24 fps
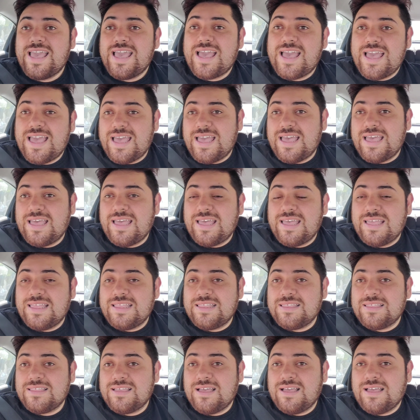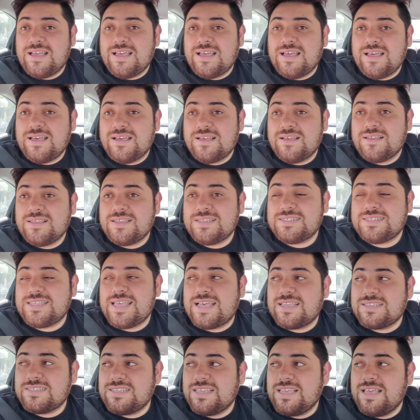And
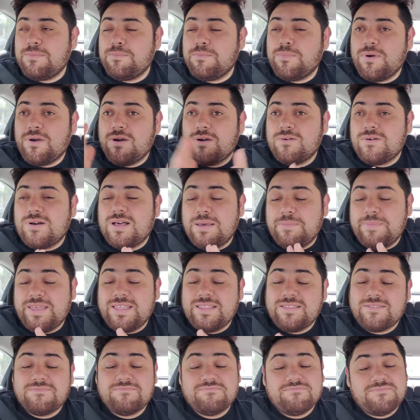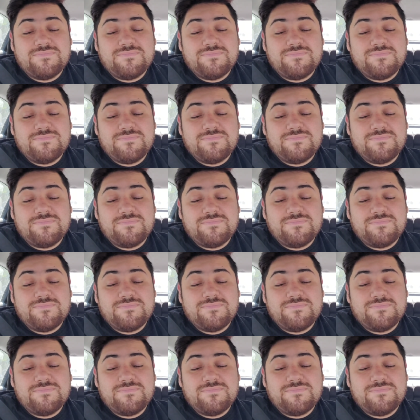Stassi and Bo? I mean,